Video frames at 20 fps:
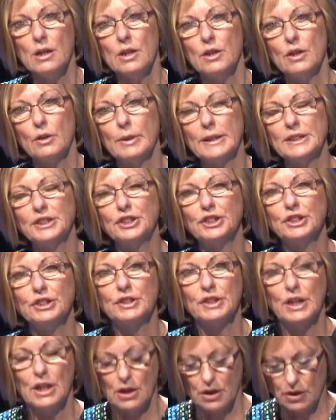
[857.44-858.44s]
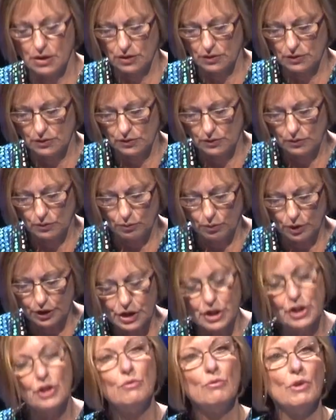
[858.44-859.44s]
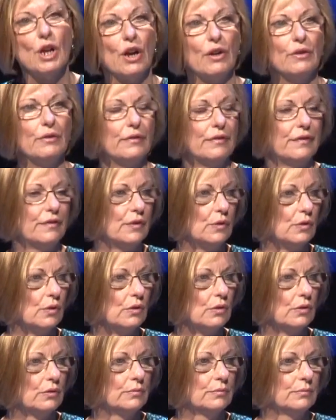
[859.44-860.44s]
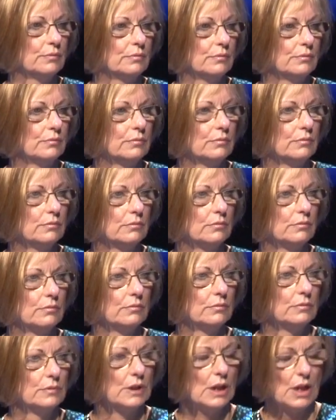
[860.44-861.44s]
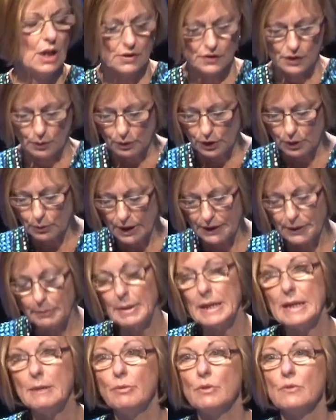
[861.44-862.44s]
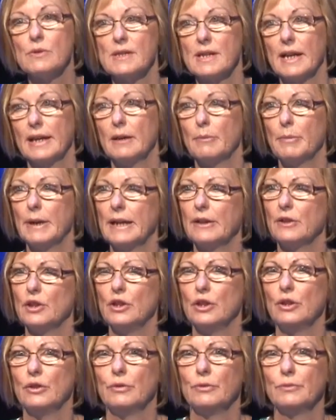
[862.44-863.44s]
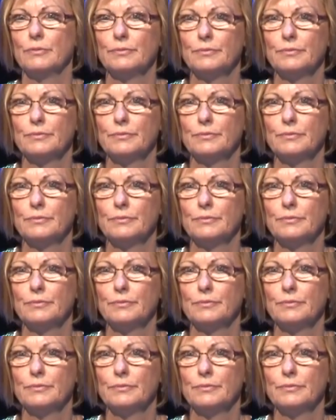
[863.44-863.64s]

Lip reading: The questions are, what are you known for? So what do other people say about you?